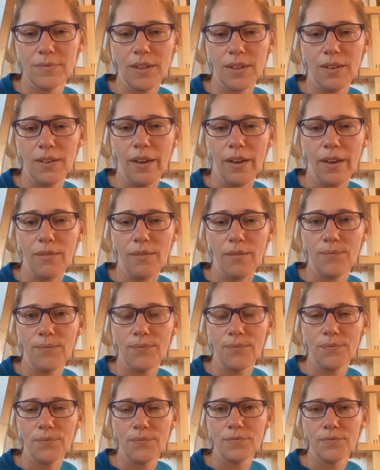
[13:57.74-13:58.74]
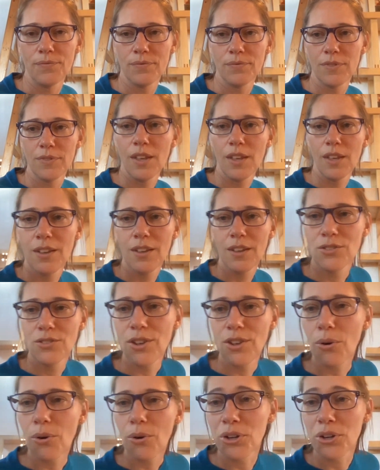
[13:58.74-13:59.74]
Yeah.
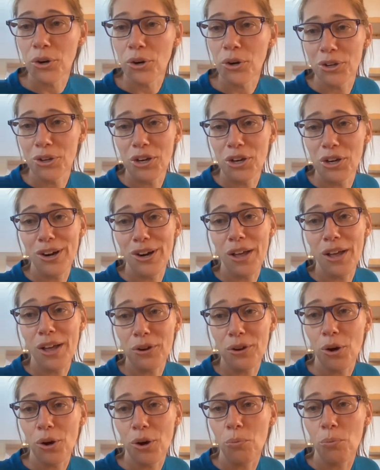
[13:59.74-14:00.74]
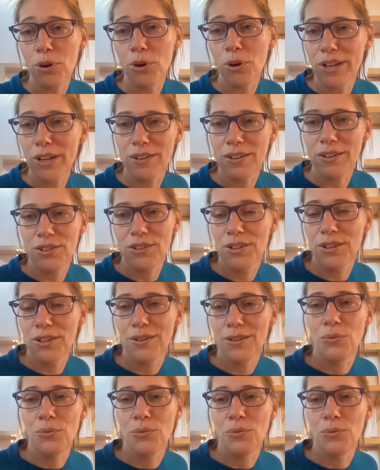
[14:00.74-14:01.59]
So your other homework is to